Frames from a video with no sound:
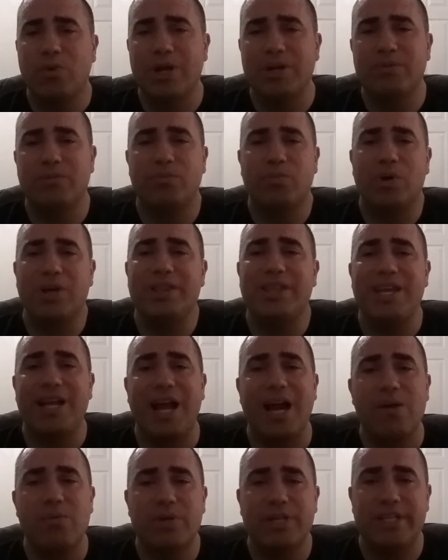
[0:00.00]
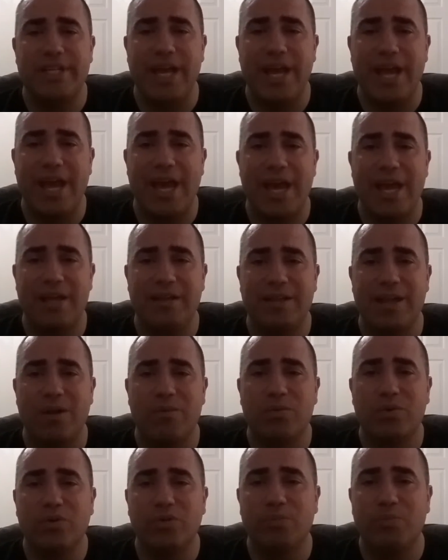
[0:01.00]
one thing I wish I had
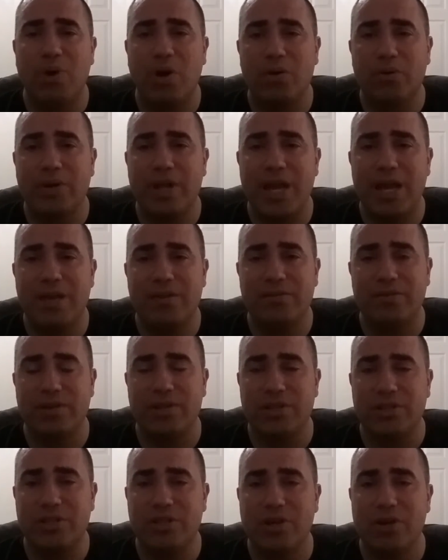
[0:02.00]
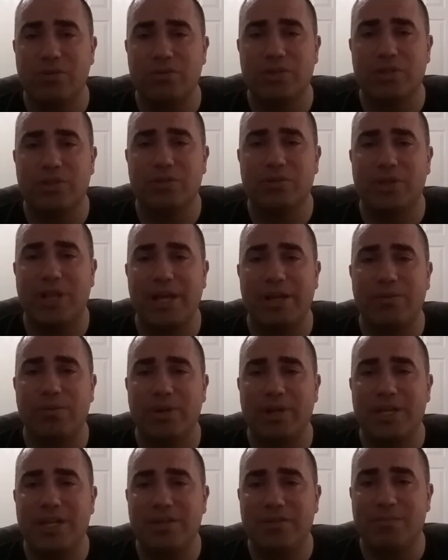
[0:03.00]
that Bruce Bolton has in the show too, like
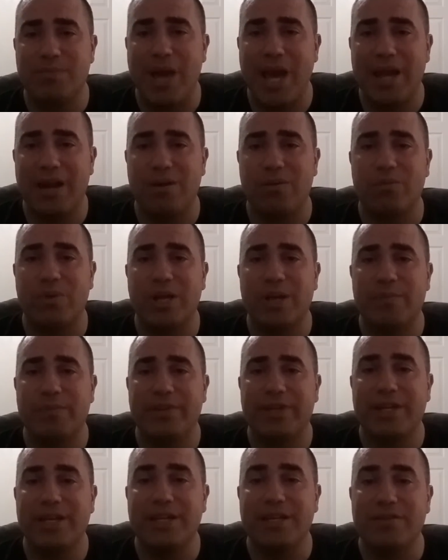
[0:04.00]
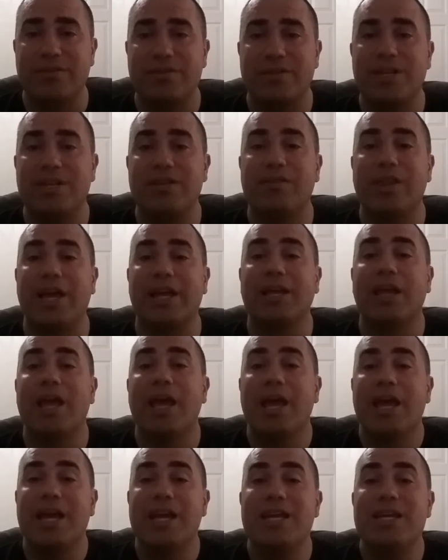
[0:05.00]
when he's mad at Ramsey and
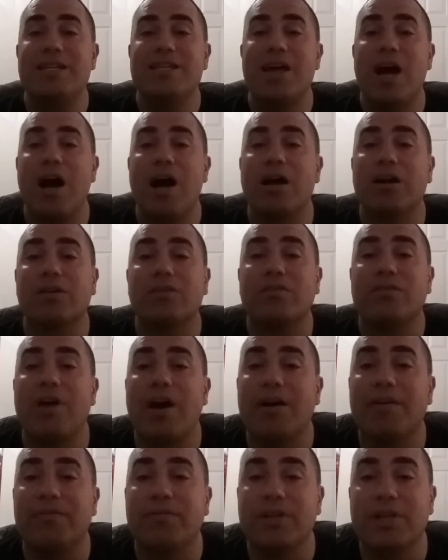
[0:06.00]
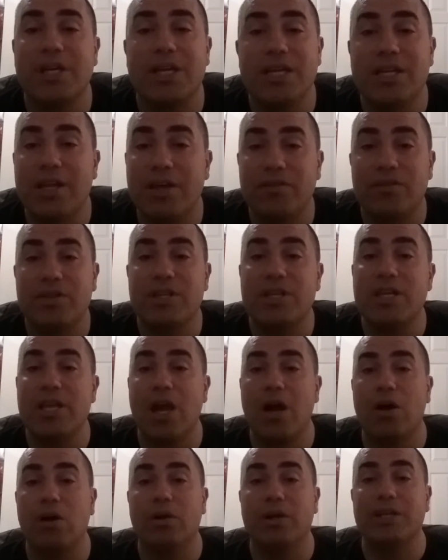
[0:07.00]
he talks softly. He doesn't
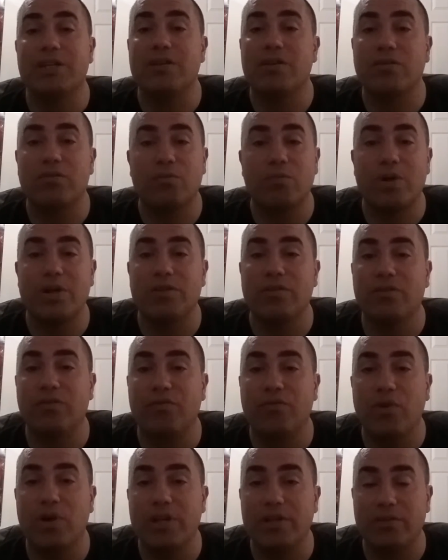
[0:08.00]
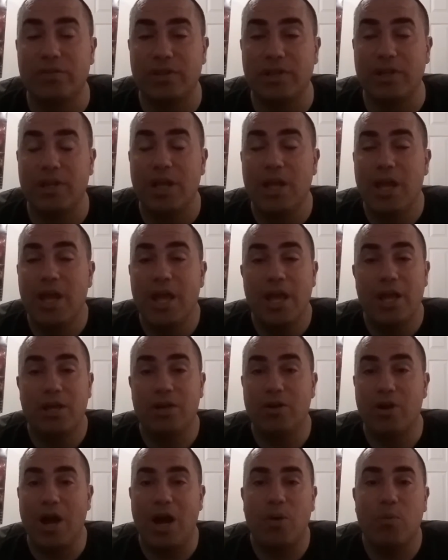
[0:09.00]
yell and he doesn't raise his voice. And
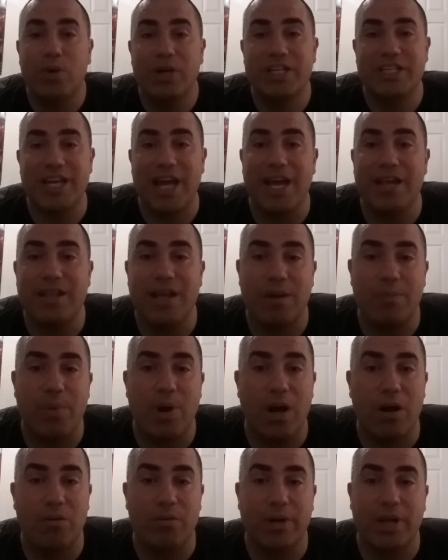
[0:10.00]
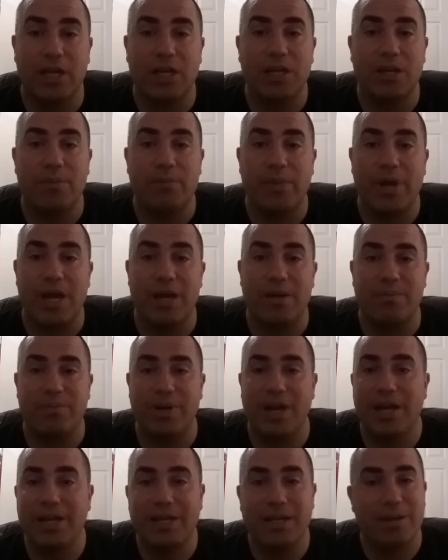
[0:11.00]
you know, I wish I had that power when I get mad.
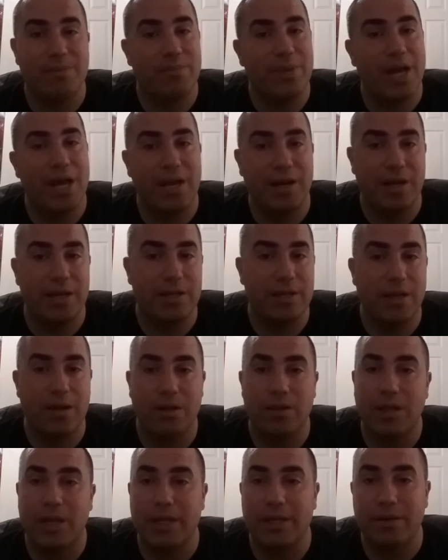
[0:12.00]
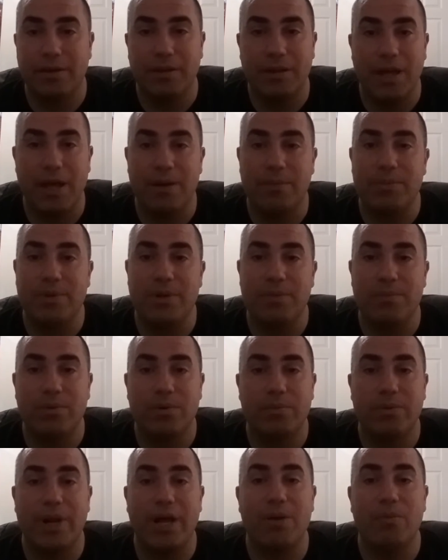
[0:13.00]
But I get mad and I yell like a lot of
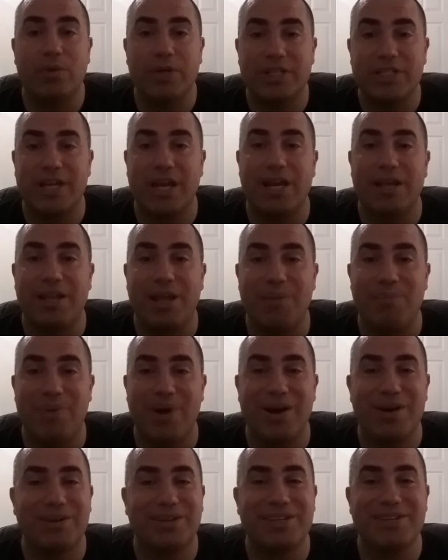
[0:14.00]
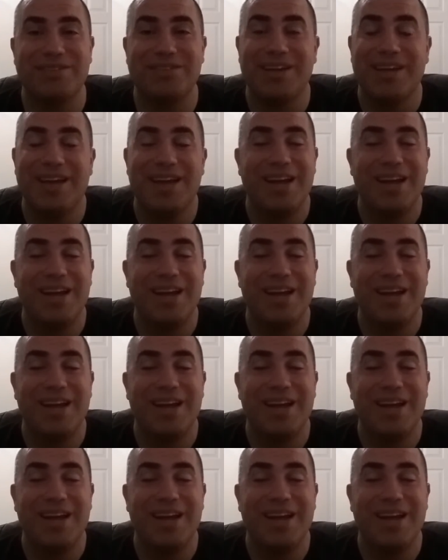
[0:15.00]
people. But I wish I had that power because